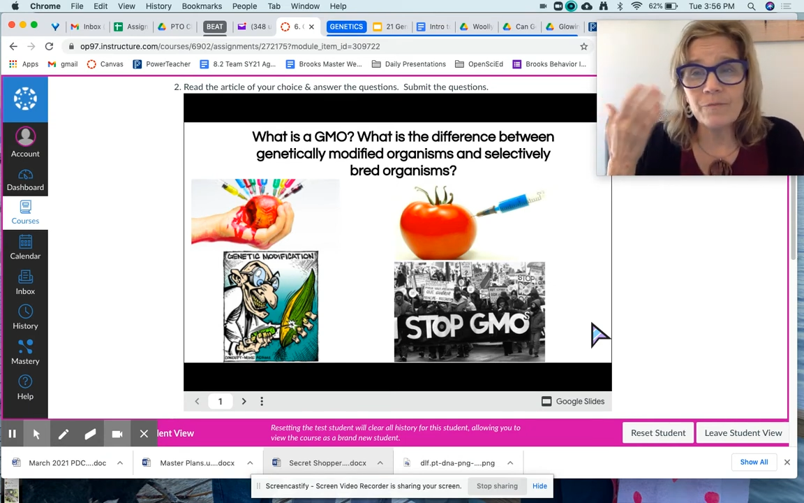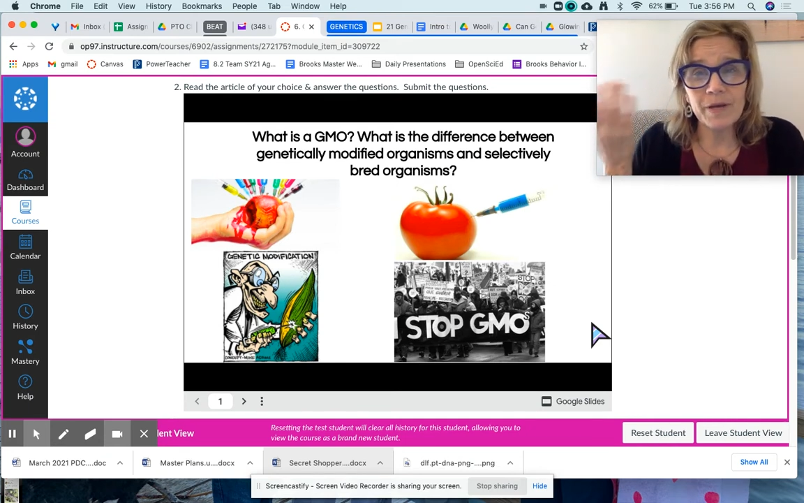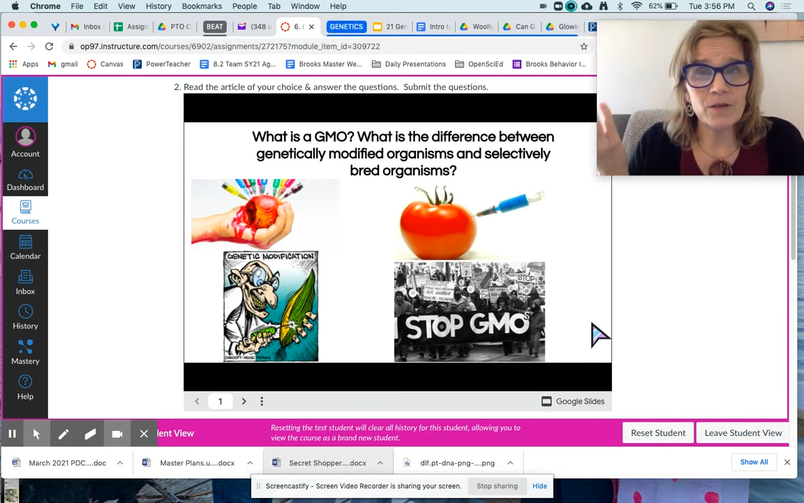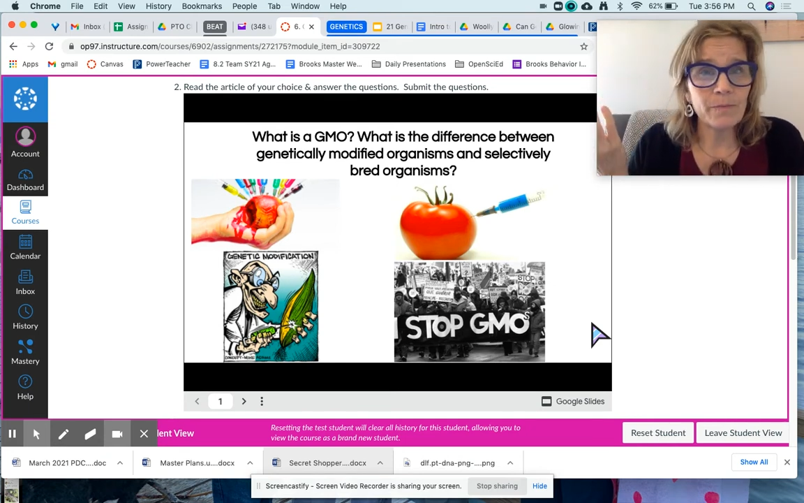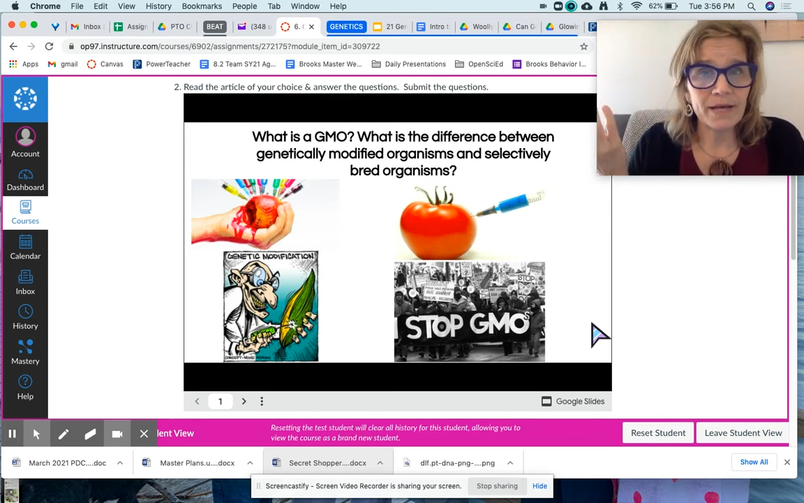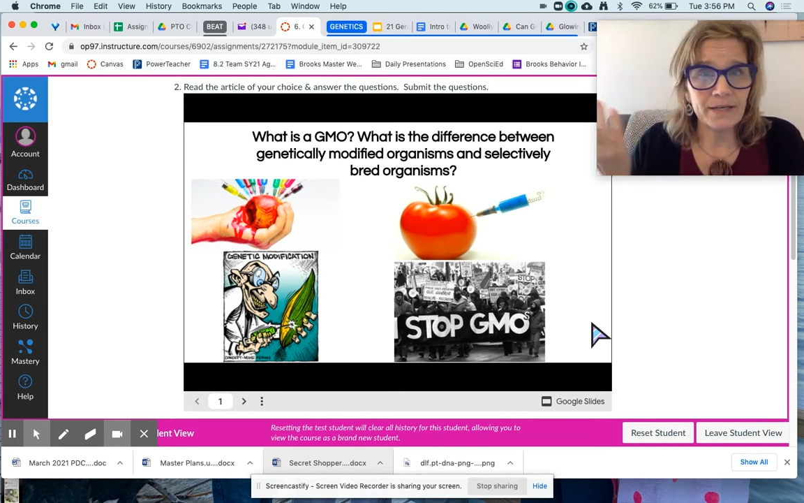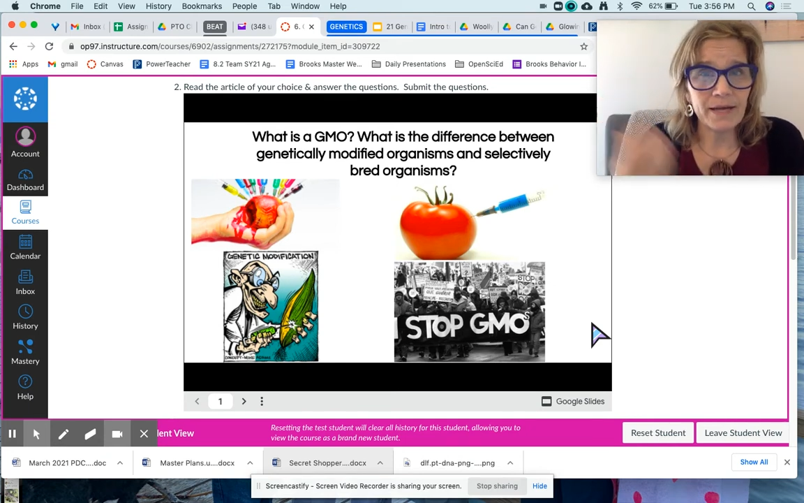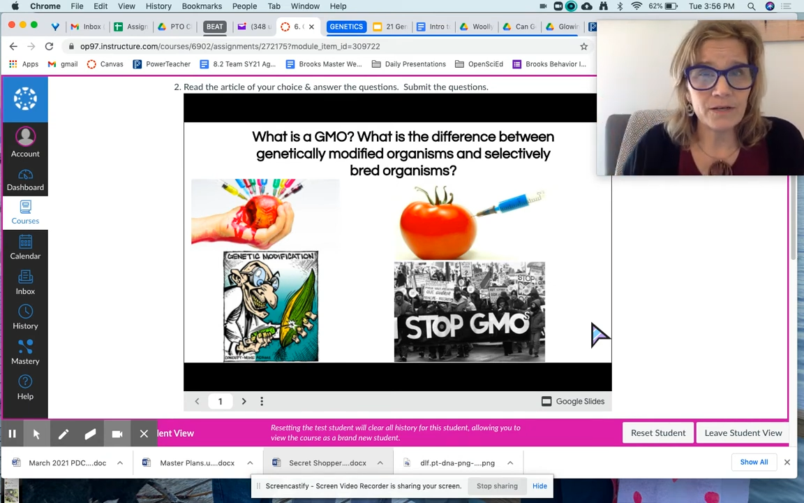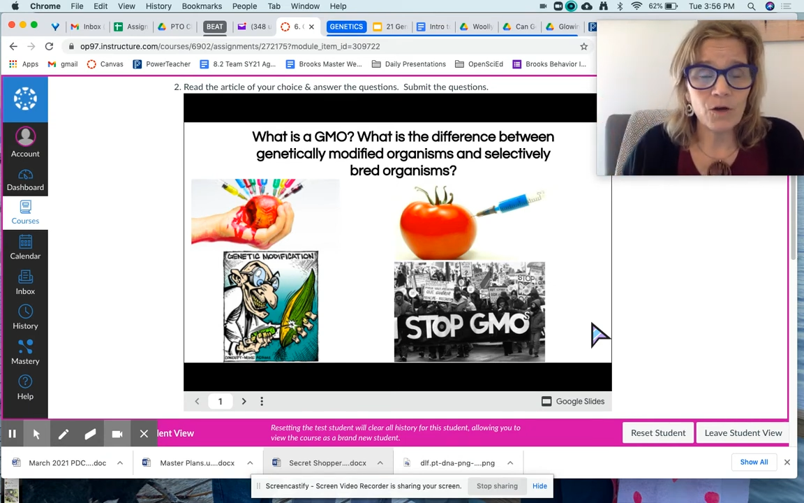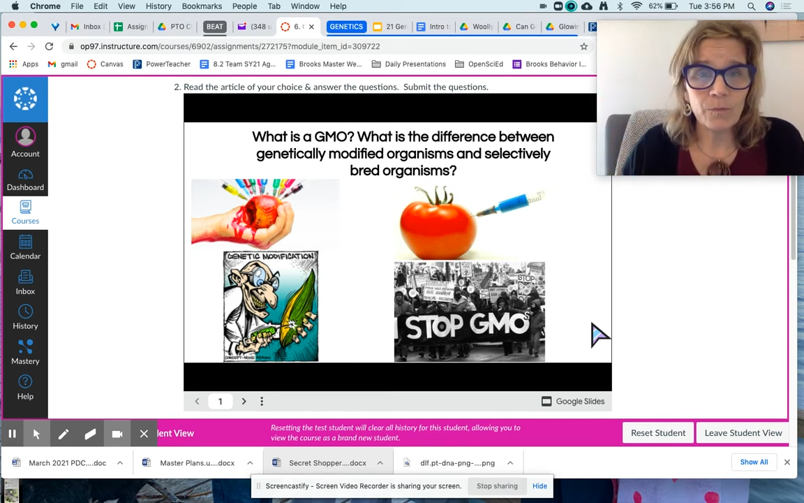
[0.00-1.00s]
but you might
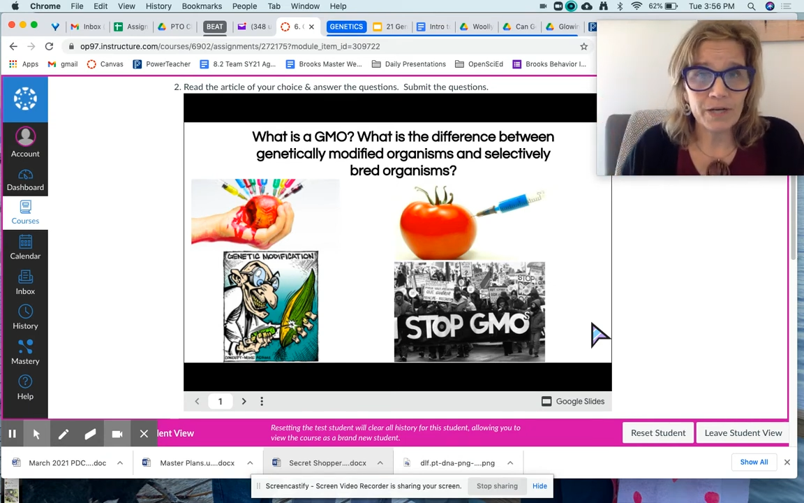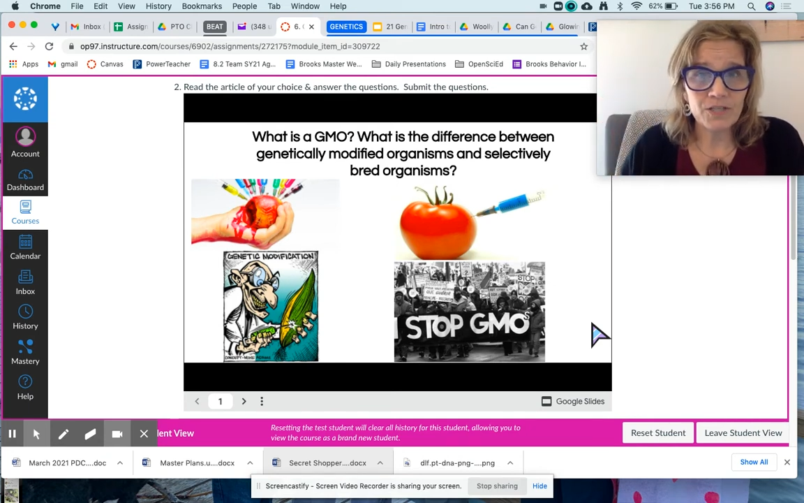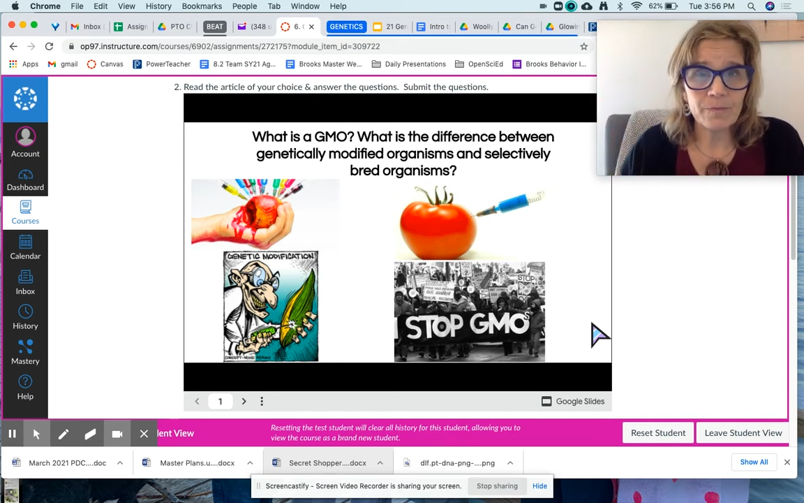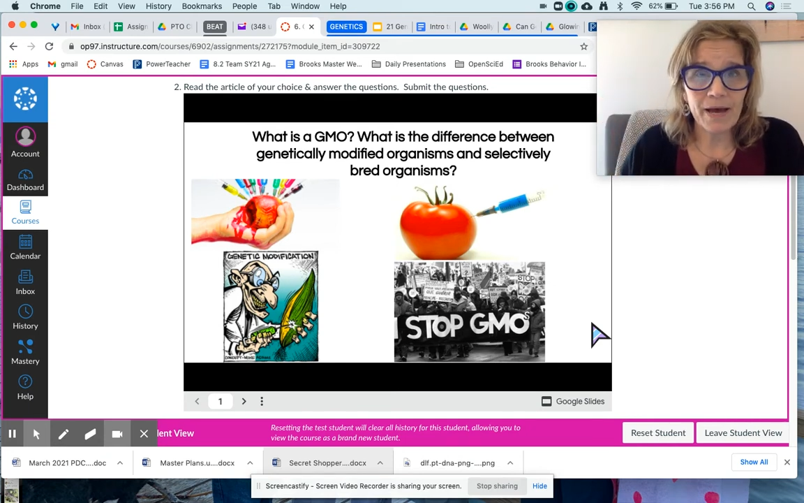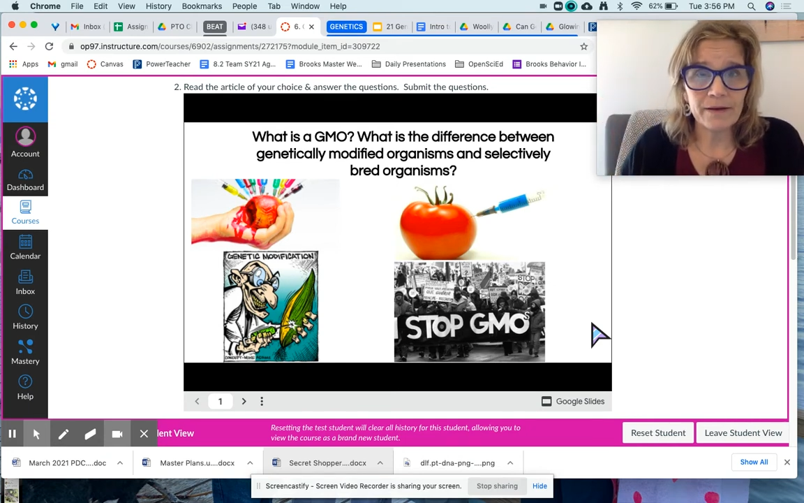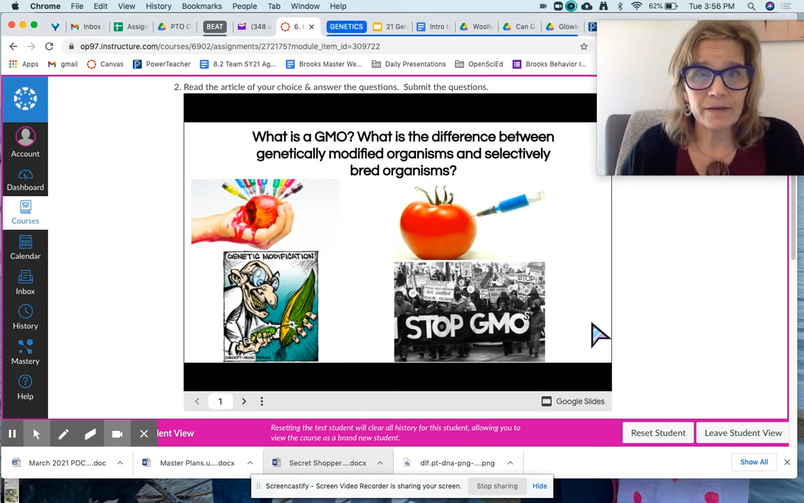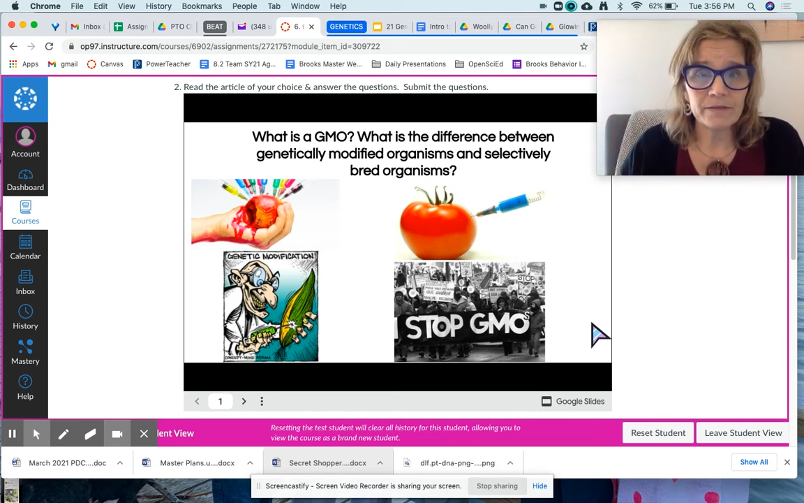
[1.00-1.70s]
not know much about it.